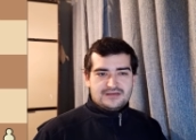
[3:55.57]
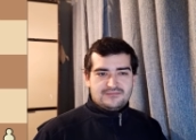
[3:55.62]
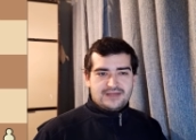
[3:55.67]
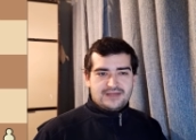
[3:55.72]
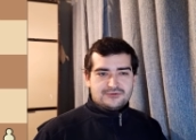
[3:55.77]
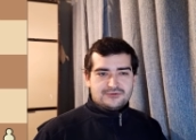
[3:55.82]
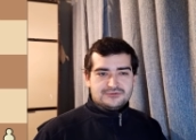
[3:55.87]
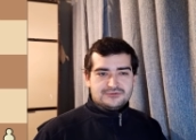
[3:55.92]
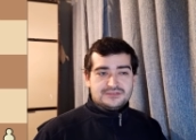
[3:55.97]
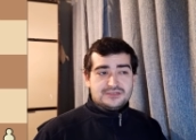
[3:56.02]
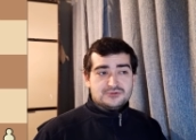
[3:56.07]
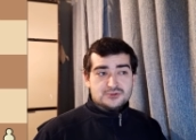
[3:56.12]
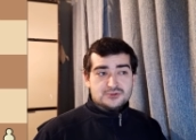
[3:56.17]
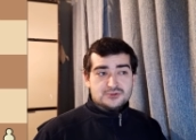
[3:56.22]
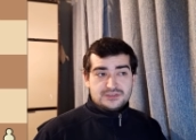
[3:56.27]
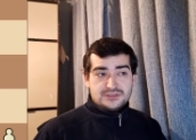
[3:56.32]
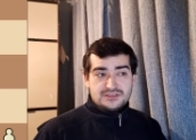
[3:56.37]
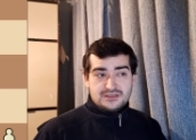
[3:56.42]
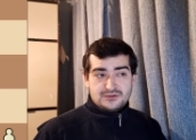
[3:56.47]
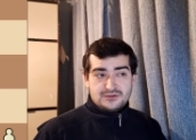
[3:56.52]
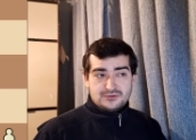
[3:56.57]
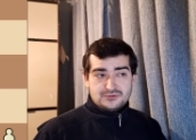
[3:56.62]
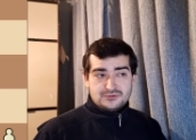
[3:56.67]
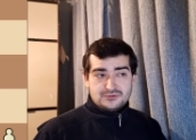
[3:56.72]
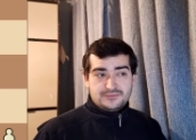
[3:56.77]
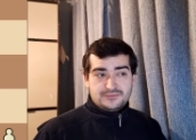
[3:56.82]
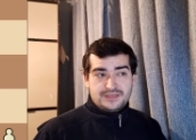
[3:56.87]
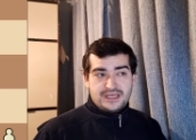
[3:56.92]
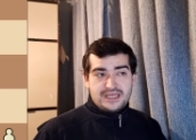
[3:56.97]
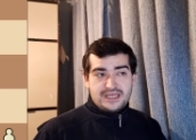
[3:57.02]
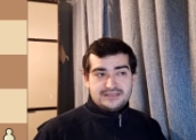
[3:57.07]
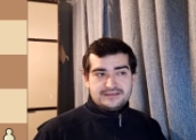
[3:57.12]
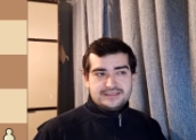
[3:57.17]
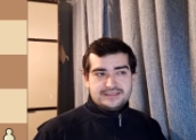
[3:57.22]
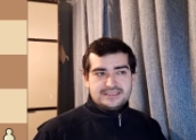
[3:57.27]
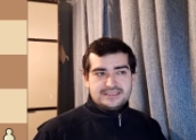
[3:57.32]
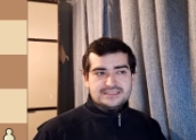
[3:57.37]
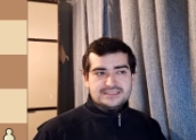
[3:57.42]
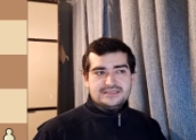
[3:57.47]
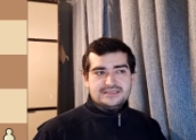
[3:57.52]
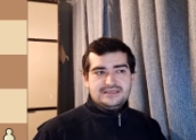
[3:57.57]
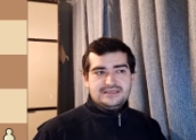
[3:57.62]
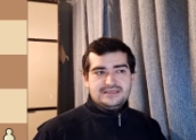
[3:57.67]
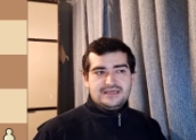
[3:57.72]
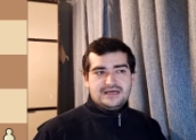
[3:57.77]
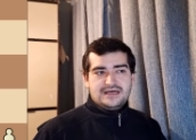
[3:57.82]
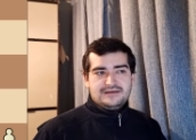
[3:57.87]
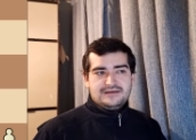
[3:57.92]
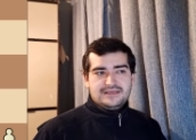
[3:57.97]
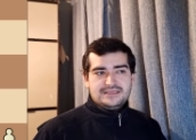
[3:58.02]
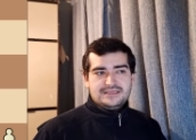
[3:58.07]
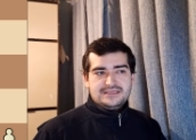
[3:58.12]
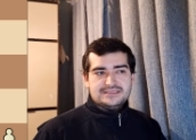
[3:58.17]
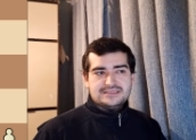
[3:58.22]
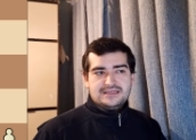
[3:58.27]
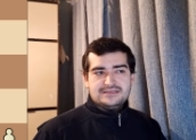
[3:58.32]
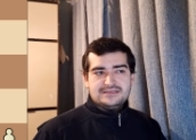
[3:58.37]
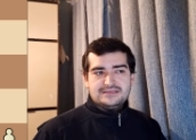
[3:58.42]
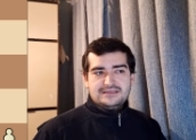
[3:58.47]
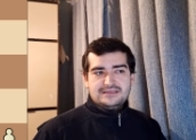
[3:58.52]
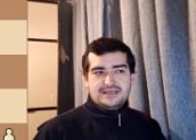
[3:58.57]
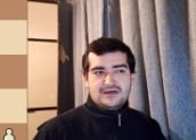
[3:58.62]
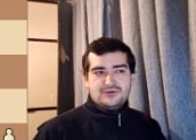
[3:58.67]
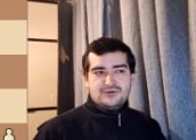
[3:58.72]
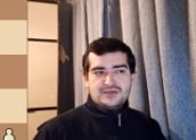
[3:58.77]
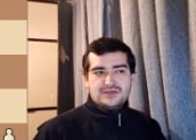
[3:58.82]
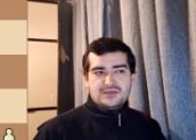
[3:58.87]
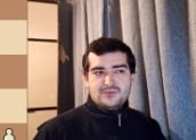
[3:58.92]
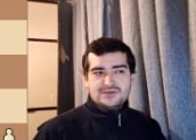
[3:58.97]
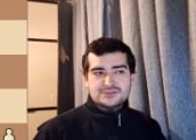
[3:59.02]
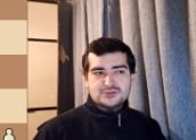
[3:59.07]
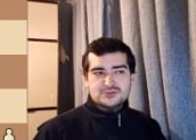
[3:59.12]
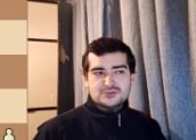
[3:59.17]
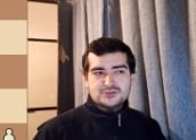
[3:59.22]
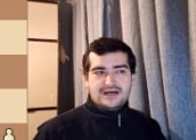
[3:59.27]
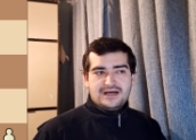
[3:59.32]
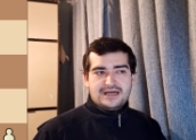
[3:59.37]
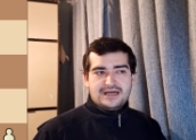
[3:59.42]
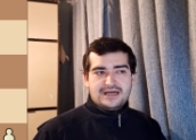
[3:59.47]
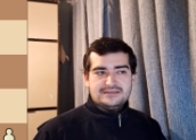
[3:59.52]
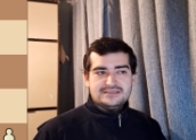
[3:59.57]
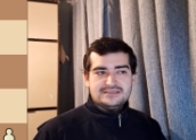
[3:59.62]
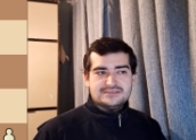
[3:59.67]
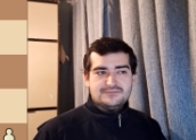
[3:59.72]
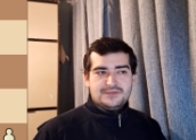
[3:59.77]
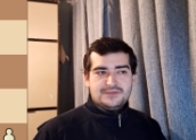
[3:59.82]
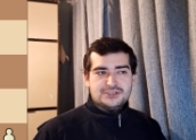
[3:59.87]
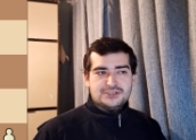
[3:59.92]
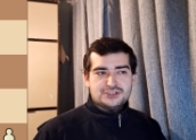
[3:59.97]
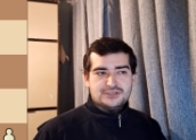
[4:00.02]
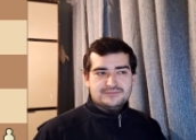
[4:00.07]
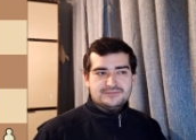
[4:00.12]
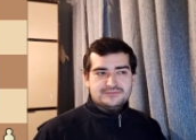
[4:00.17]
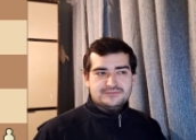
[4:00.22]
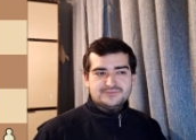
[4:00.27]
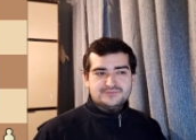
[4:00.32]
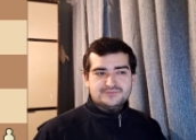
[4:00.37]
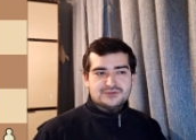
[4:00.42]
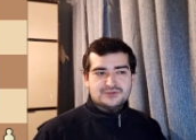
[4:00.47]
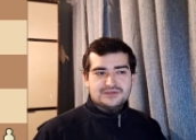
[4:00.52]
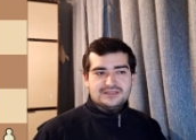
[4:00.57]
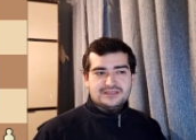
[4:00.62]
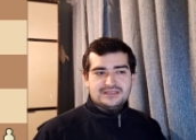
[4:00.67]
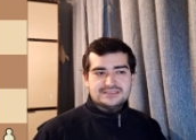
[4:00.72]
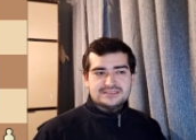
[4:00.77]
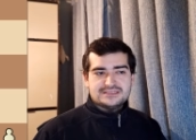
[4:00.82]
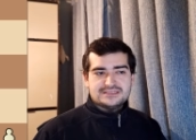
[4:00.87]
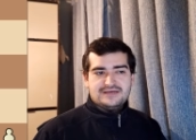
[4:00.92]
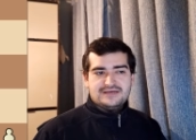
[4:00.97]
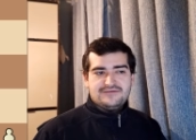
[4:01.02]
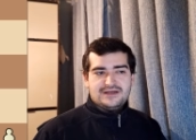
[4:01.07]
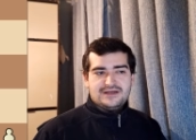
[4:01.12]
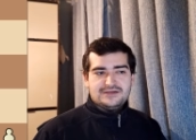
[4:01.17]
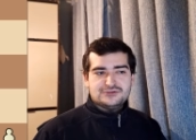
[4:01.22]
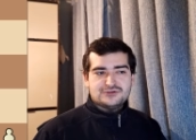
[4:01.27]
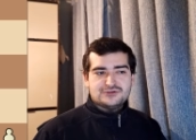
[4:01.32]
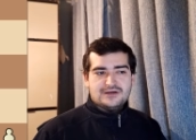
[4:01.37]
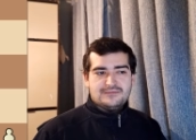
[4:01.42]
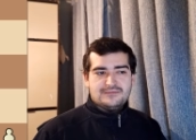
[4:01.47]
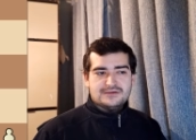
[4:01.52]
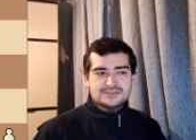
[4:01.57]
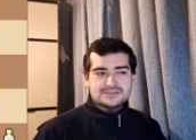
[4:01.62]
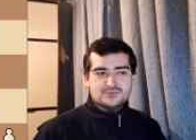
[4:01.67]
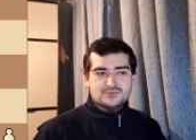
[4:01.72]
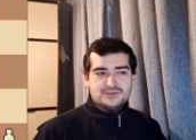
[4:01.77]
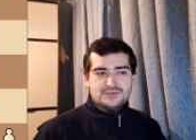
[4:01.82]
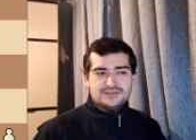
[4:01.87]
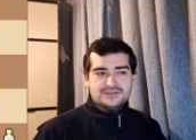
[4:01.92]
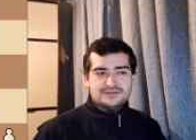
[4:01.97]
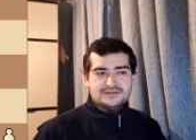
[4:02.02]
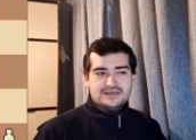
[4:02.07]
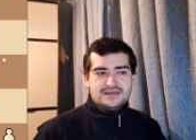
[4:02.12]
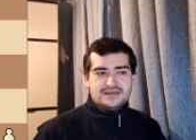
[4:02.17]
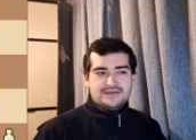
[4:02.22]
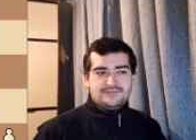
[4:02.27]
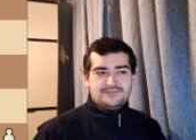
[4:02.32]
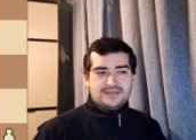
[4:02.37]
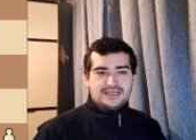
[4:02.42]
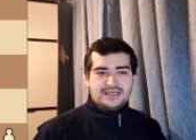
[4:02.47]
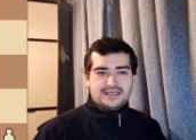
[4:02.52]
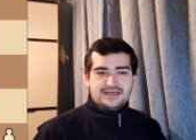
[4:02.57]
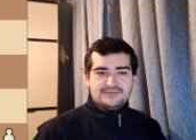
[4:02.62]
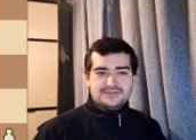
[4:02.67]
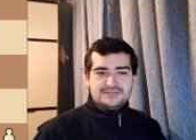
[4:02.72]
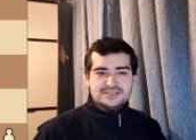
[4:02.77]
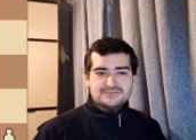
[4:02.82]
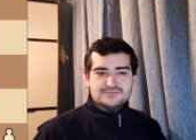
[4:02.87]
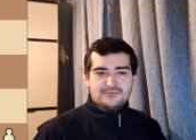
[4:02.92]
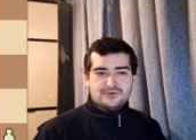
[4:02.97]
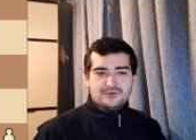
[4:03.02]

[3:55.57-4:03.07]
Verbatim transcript: Black continues with rook to b8. His idea is that now he wants to guard this bishop, so he doesn't have any troubles with picking up this